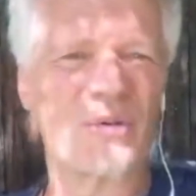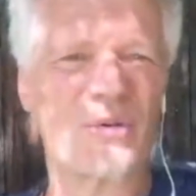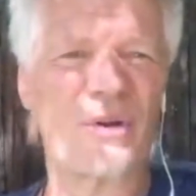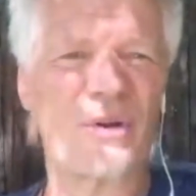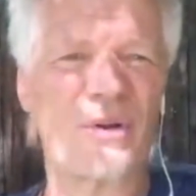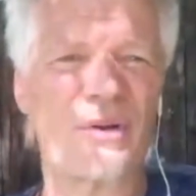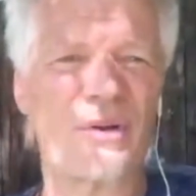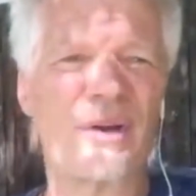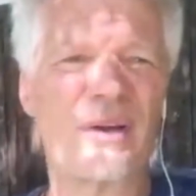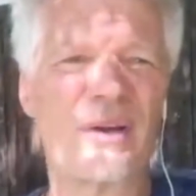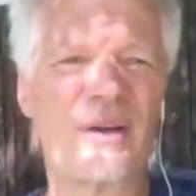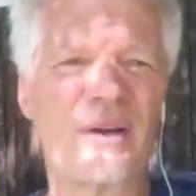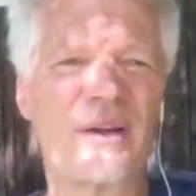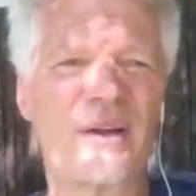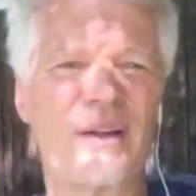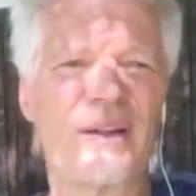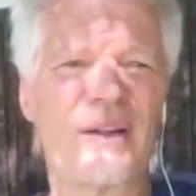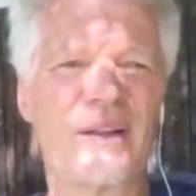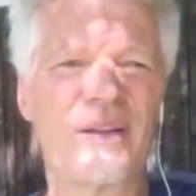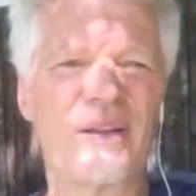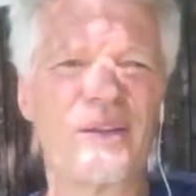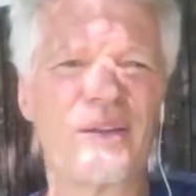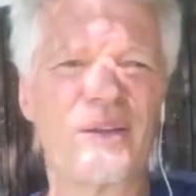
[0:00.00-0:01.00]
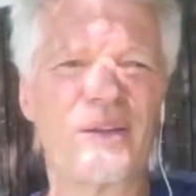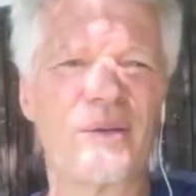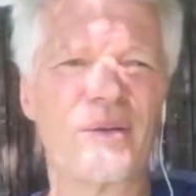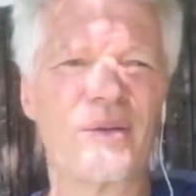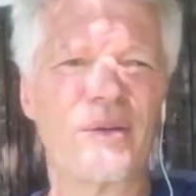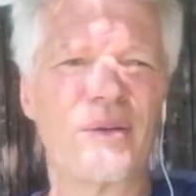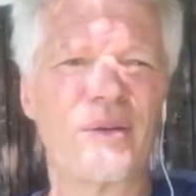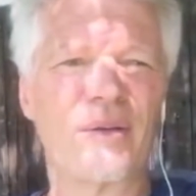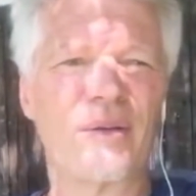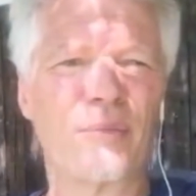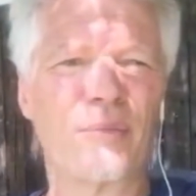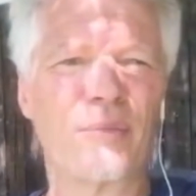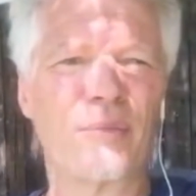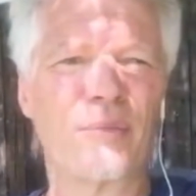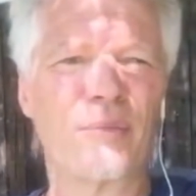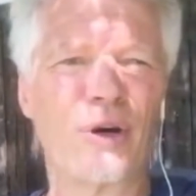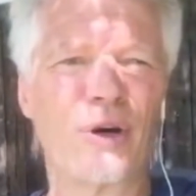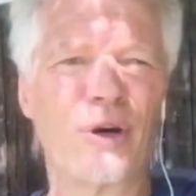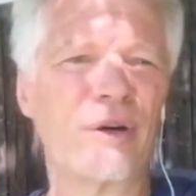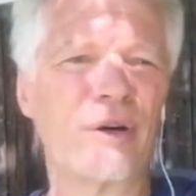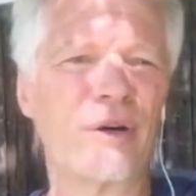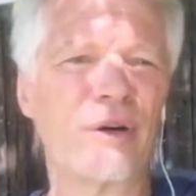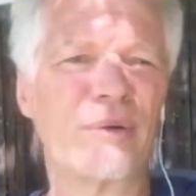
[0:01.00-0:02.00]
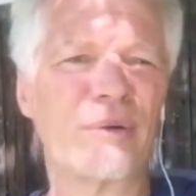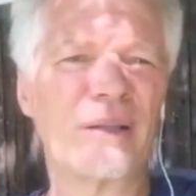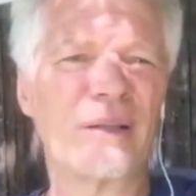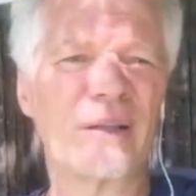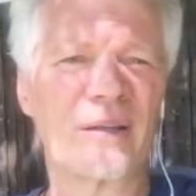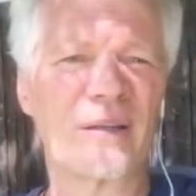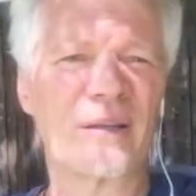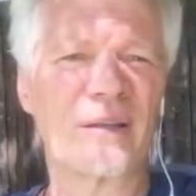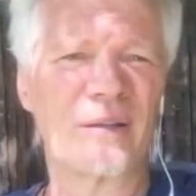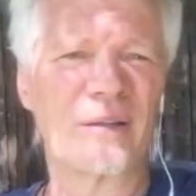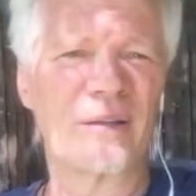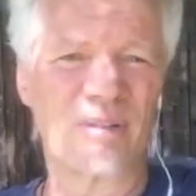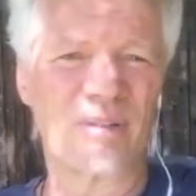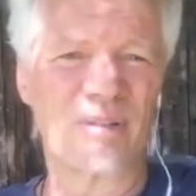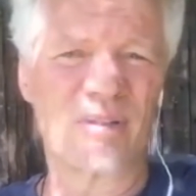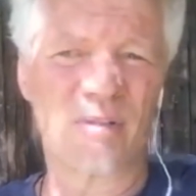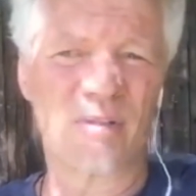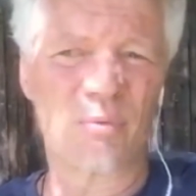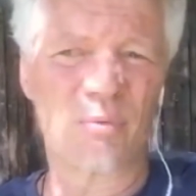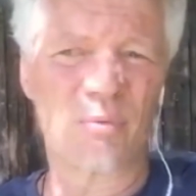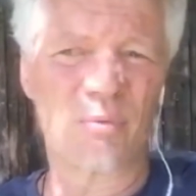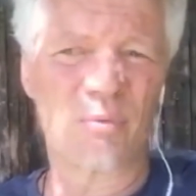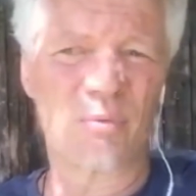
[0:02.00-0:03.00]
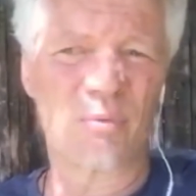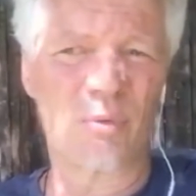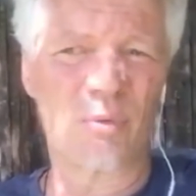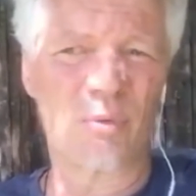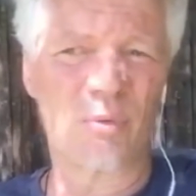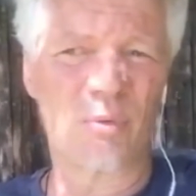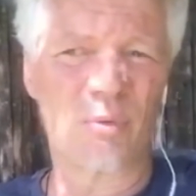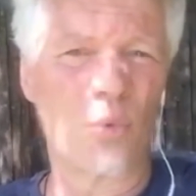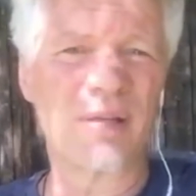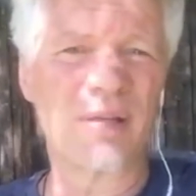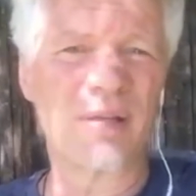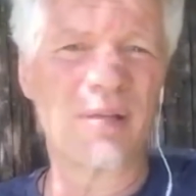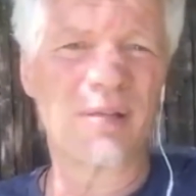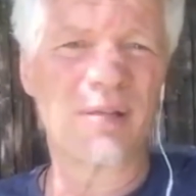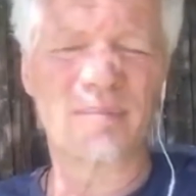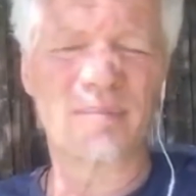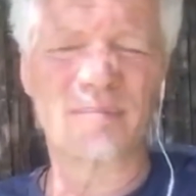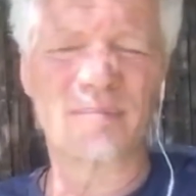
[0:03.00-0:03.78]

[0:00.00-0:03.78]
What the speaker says: or murder, really, which is what war is.